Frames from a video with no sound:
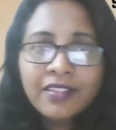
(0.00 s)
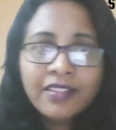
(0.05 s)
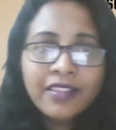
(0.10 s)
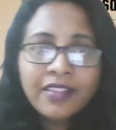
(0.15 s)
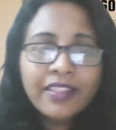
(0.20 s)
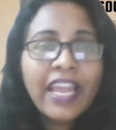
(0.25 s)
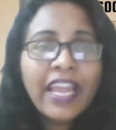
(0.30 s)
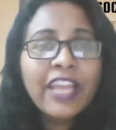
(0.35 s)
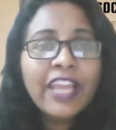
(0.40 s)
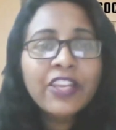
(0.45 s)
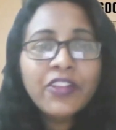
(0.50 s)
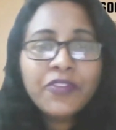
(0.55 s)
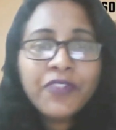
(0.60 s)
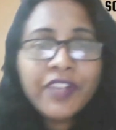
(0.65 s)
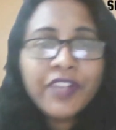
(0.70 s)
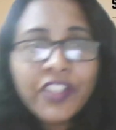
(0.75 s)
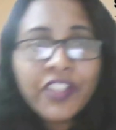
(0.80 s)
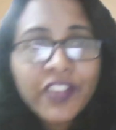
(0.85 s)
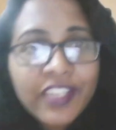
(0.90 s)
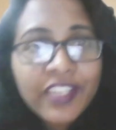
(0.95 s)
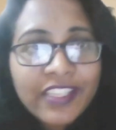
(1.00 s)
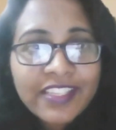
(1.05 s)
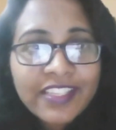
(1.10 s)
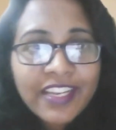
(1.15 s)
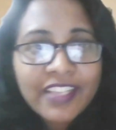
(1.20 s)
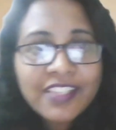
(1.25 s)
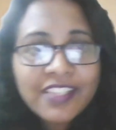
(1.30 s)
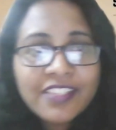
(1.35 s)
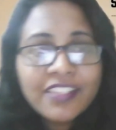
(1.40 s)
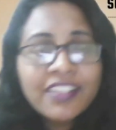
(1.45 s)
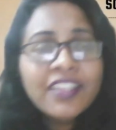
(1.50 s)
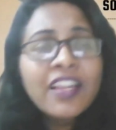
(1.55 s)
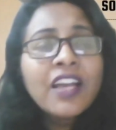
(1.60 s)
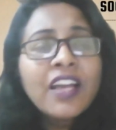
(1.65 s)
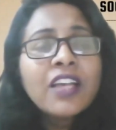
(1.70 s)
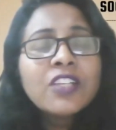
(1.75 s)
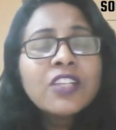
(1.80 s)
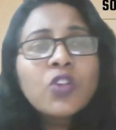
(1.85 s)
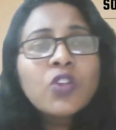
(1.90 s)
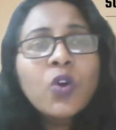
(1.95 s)
Thank you for your insight, sir.
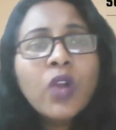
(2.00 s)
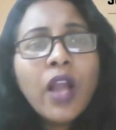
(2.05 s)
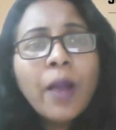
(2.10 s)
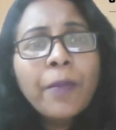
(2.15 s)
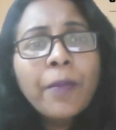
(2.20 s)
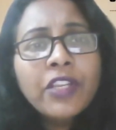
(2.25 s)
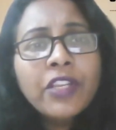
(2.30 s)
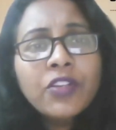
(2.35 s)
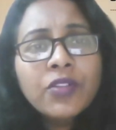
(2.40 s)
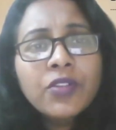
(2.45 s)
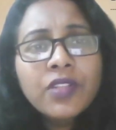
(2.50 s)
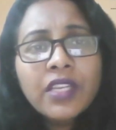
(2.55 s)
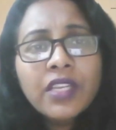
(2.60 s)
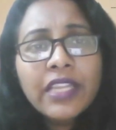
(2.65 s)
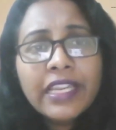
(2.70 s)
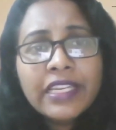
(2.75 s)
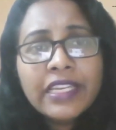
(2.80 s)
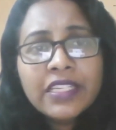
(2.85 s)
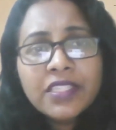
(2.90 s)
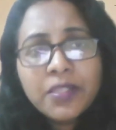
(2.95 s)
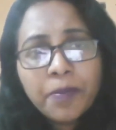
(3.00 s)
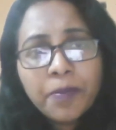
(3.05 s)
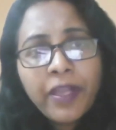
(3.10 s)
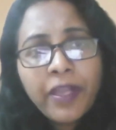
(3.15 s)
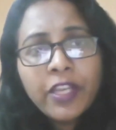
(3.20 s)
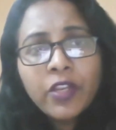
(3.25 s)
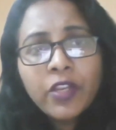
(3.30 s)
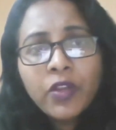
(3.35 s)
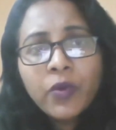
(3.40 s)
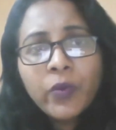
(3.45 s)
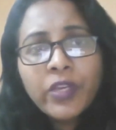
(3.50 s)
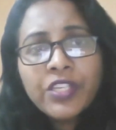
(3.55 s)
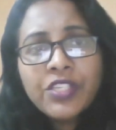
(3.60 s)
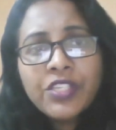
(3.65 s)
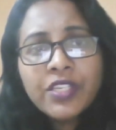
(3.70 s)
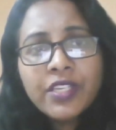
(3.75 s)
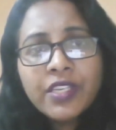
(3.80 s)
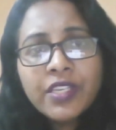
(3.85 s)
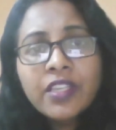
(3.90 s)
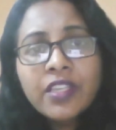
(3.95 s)
So coming to the leadership and
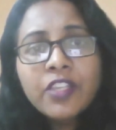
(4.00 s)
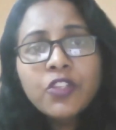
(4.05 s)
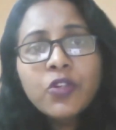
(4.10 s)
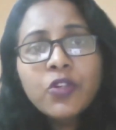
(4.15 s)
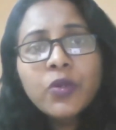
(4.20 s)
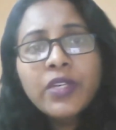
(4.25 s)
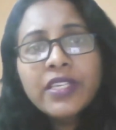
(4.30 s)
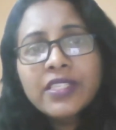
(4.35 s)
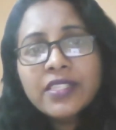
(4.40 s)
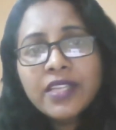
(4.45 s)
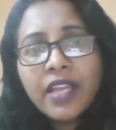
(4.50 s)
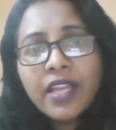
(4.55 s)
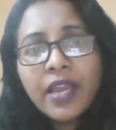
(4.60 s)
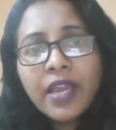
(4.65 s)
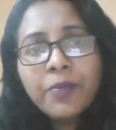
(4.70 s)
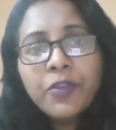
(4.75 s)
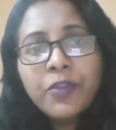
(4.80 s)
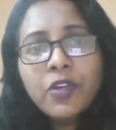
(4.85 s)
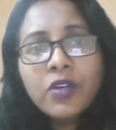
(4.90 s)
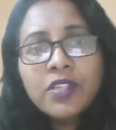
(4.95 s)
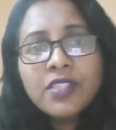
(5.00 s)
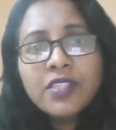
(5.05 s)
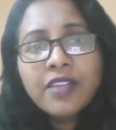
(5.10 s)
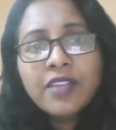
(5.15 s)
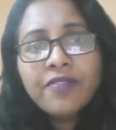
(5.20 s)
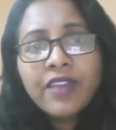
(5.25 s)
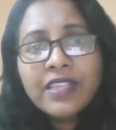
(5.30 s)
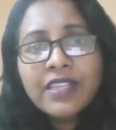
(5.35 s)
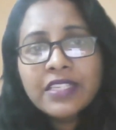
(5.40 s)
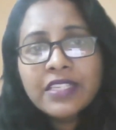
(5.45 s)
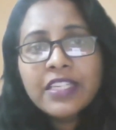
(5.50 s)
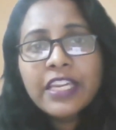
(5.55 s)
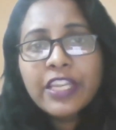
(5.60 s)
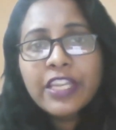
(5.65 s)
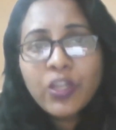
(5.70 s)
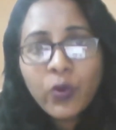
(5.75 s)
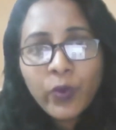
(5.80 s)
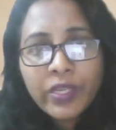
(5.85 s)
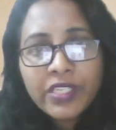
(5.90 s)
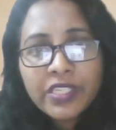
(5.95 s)
innovation, you described yourself as an
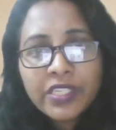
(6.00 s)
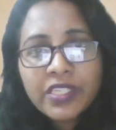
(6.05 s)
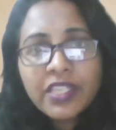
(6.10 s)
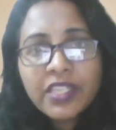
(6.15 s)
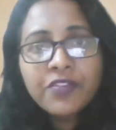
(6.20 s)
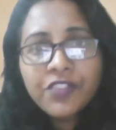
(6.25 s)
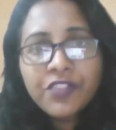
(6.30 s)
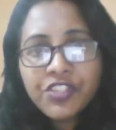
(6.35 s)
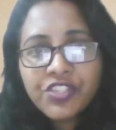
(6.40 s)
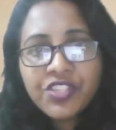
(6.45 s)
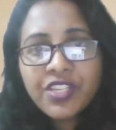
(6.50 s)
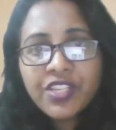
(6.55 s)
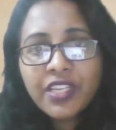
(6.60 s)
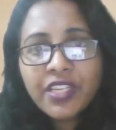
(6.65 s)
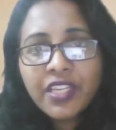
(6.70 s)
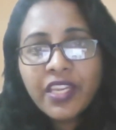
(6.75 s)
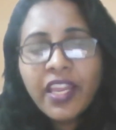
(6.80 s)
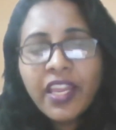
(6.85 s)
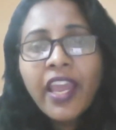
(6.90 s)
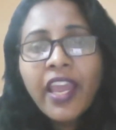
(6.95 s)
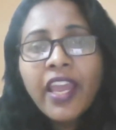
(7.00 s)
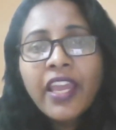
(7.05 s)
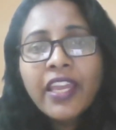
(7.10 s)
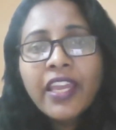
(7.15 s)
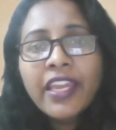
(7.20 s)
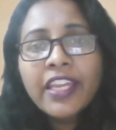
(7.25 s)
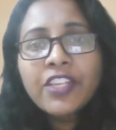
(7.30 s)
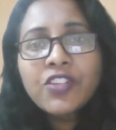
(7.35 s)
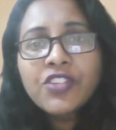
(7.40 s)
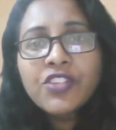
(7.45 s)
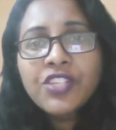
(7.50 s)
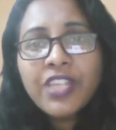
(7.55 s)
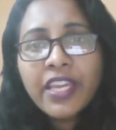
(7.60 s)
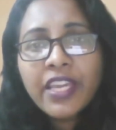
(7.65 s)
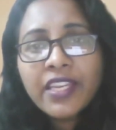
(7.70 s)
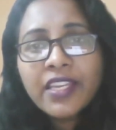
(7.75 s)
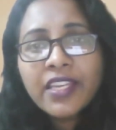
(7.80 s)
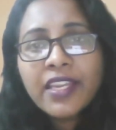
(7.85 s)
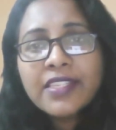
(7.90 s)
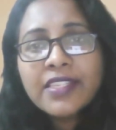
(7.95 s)
innovator and visionary. Can you
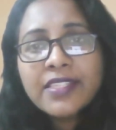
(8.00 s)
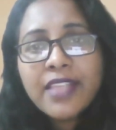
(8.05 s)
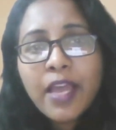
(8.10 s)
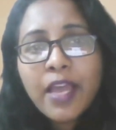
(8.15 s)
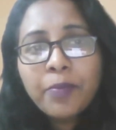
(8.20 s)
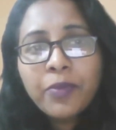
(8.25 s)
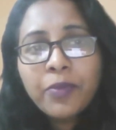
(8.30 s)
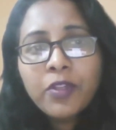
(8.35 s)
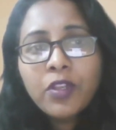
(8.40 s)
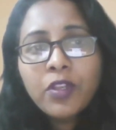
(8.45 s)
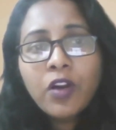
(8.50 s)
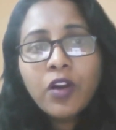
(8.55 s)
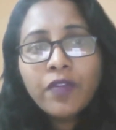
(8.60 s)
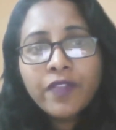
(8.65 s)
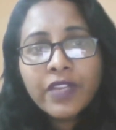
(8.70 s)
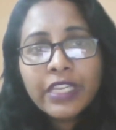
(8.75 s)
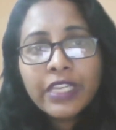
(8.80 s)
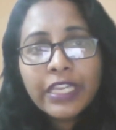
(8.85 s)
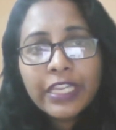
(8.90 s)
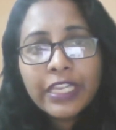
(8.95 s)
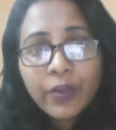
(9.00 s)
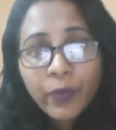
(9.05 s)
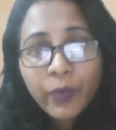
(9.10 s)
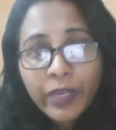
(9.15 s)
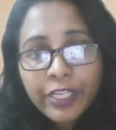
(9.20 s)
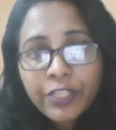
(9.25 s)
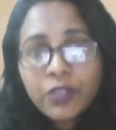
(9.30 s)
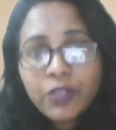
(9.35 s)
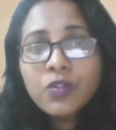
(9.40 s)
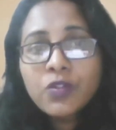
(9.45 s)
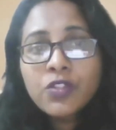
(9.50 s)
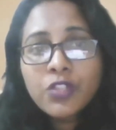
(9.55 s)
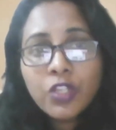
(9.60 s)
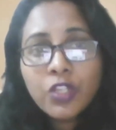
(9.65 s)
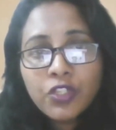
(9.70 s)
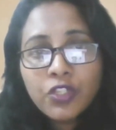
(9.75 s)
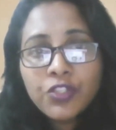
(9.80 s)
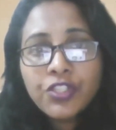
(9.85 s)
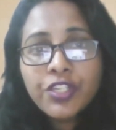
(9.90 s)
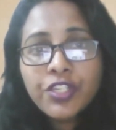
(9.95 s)
share an example of an innovative
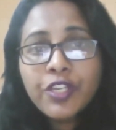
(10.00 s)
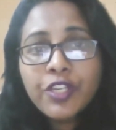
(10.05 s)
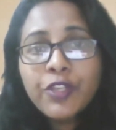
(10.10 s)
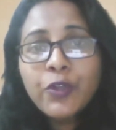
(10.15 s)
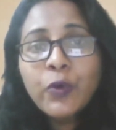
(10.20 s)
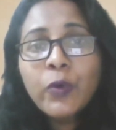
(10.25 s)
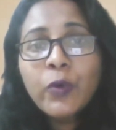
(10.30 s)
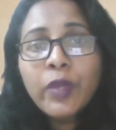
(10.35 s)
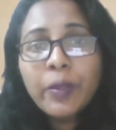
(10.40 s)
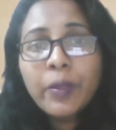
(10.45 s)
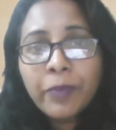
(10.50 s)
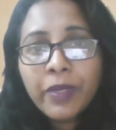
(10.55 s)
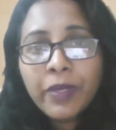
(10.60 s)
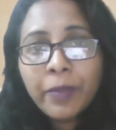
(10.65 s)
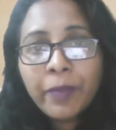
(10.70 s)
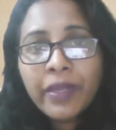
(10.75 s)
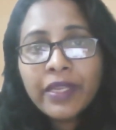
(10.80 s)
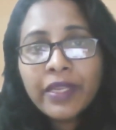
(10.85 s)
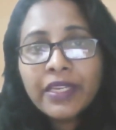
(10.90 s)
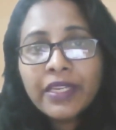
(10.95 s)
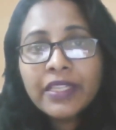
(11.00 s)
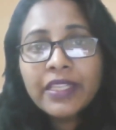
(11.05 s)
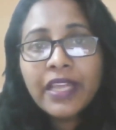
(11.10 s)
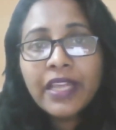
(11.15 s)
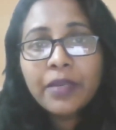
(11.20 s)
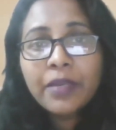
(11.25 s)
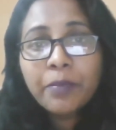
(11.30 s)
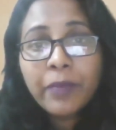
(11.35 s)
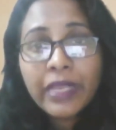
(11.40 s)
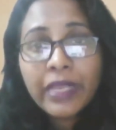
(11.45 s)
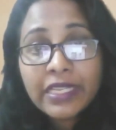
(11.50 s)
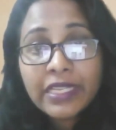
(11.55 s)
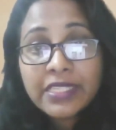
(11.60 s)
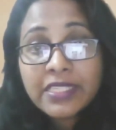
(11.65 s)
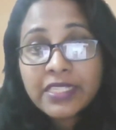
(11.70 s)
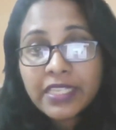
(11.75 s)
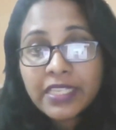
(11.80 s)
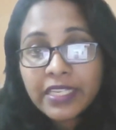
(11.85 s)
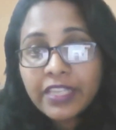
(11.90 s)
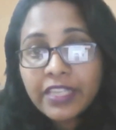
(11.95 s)
solution you implemented that made a
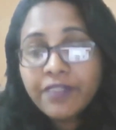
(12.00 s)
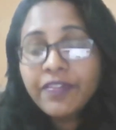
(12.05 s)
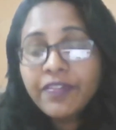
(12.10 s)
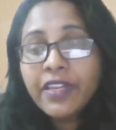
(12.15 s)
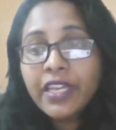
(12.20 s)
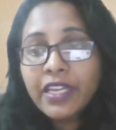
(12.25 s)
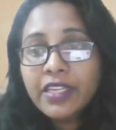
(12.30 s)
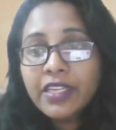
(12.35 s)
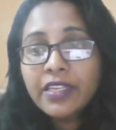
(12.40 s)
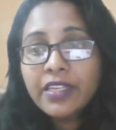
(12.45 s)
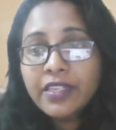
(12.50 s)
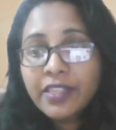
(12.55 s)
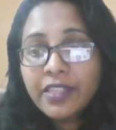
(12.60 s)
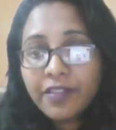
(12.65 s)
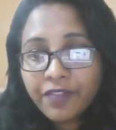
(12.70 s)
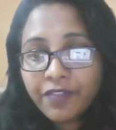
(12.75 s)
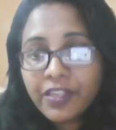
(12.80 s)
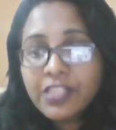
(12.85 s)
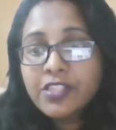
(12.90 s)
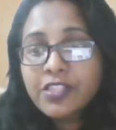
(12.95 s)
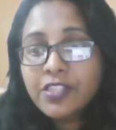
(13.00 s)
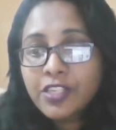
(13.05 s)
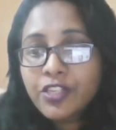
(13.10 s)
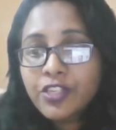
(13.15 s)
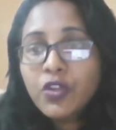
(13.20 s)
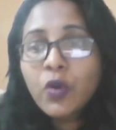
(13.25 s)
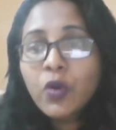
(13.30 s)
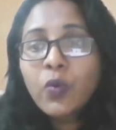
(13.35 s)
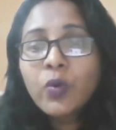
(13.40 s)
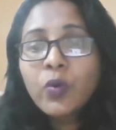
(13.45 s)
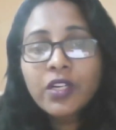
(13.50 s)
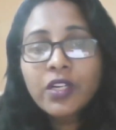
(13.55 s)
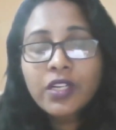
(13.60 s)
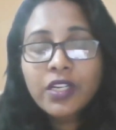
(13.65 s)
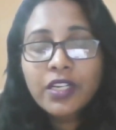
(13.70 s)
significant difference in your work?